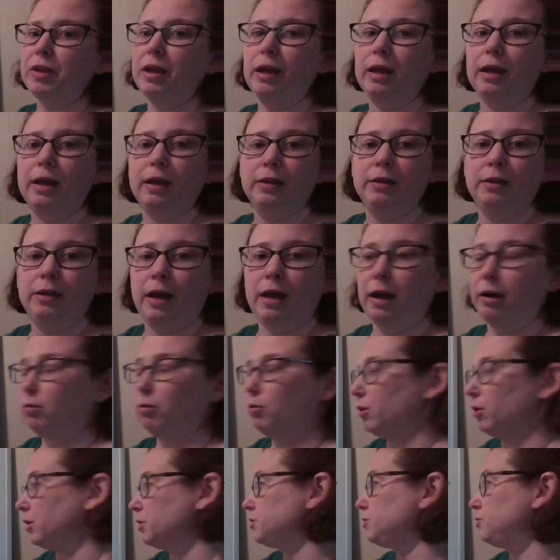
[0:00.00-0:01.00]
and that
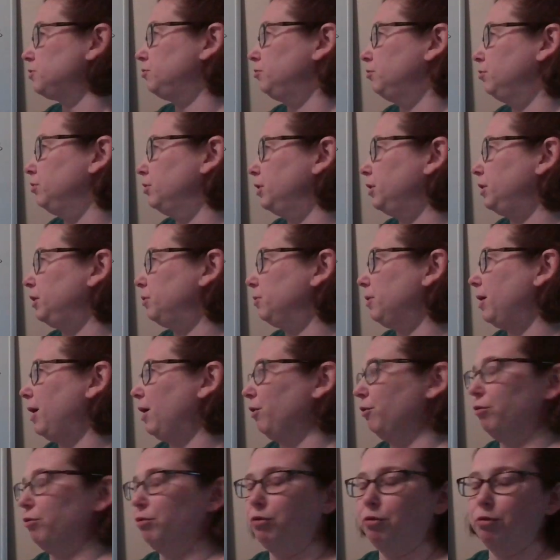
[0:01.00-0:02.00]
works really
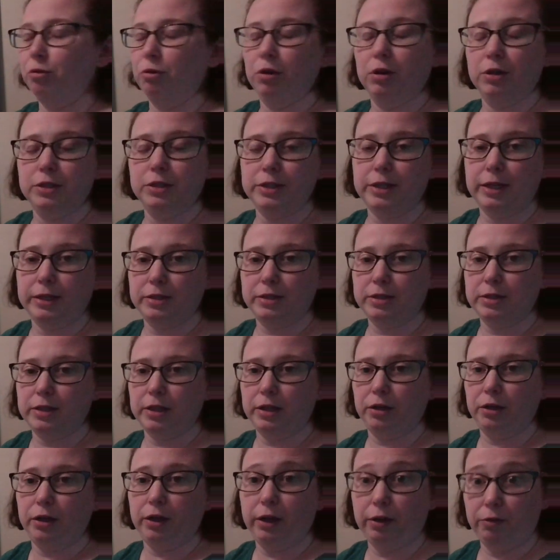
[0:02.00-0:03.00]
well for sets
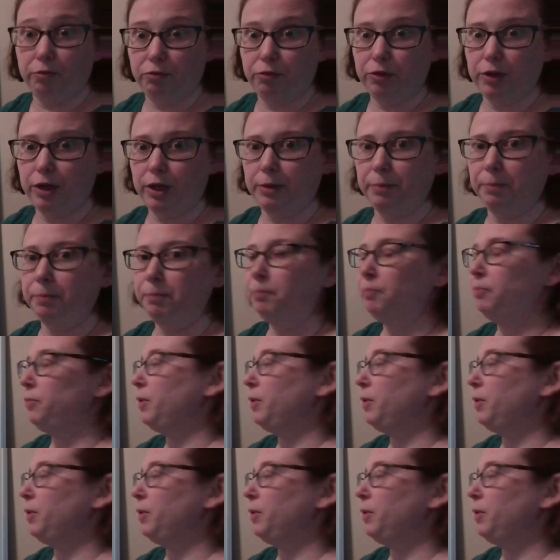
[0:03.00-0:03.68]
that are infinite.